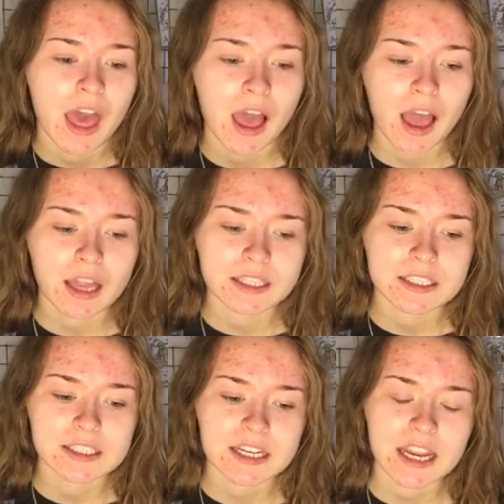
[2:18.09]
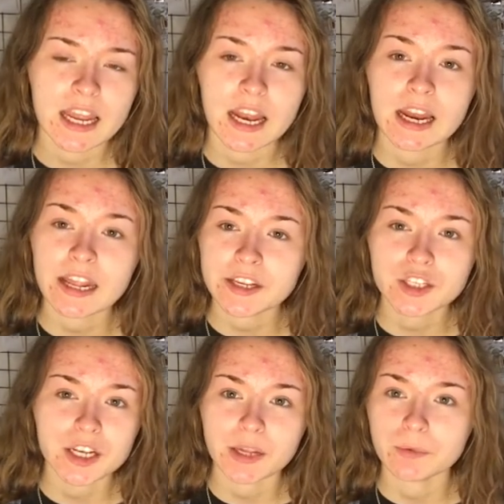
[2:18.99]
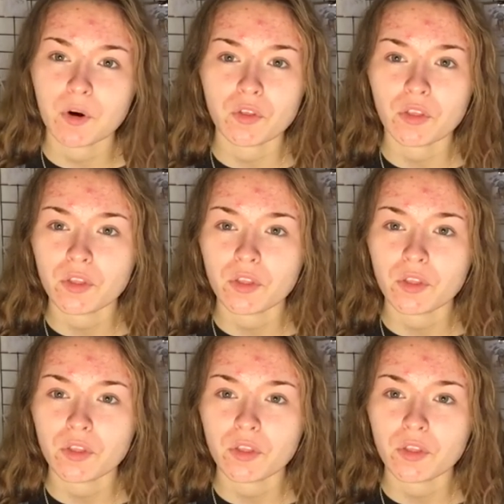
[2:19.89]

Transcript: and literally what